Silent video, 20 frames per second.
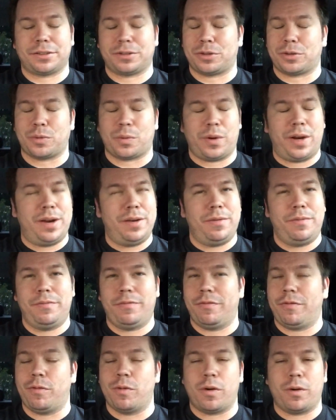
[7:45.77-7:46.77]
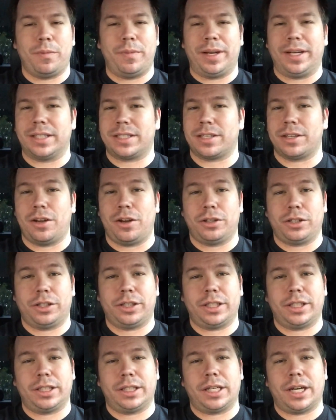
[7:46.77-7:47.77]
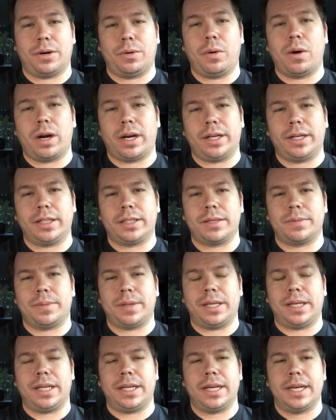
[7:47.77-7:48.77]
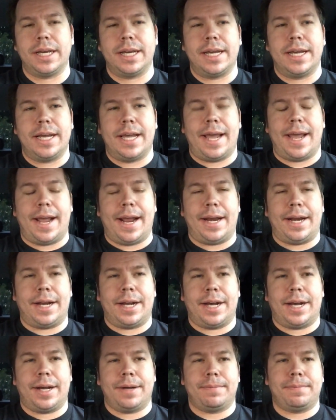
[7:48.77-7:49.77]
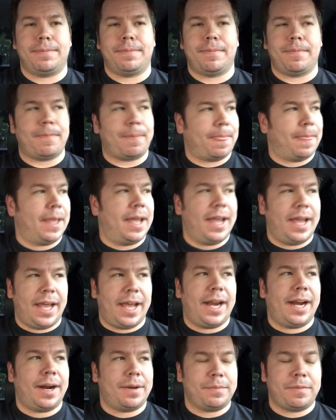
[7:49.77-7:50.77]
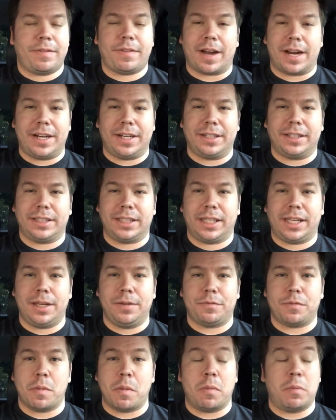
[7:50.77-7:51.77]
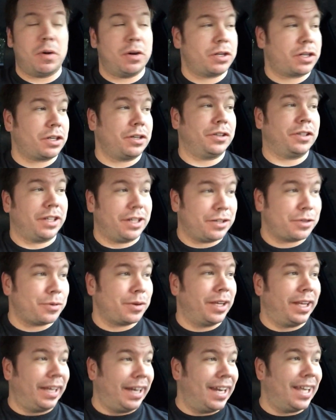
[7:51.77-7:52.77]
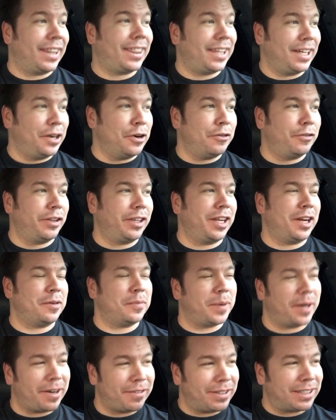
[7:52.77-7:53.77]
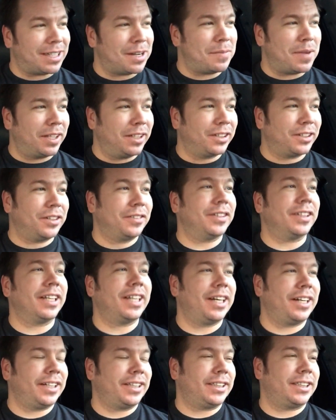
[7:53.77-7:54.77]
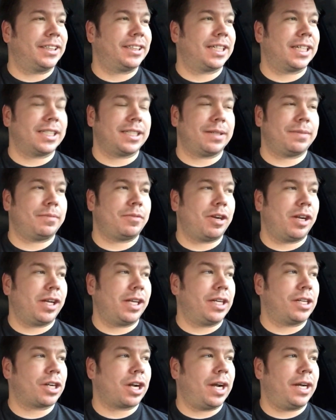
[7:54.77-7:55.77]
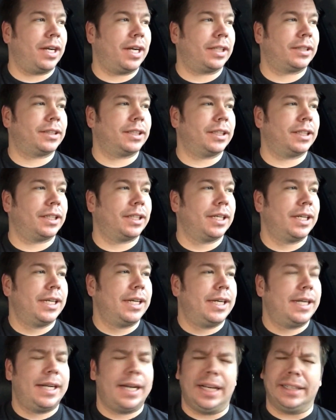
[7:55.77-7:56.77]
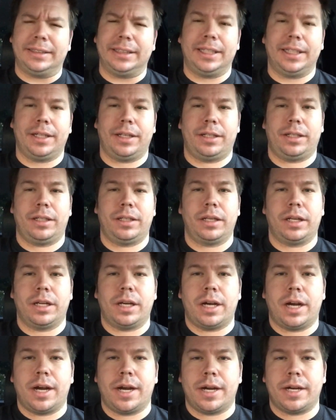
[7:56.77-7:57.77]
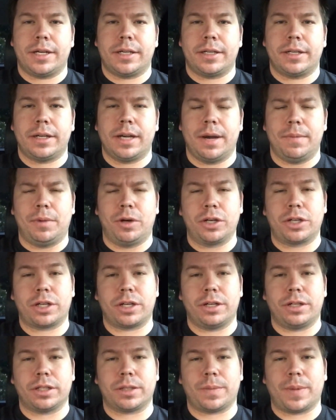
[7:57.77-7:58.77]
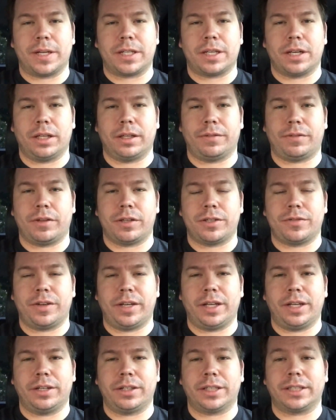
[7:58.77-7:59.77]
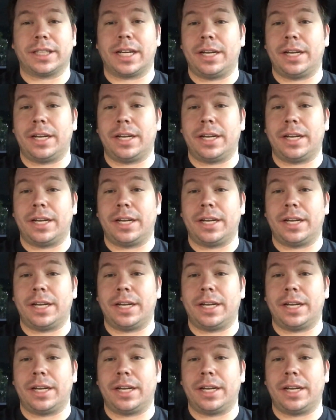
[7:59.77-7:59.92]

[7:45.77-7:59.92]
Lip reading: 3-4 minutes longer than I wanted it to be, and I'm fighting to keep from emotional. There's really nothing over there, but every time I look over there, it's because I'm really trying not to get emotional, especially on the first video, because I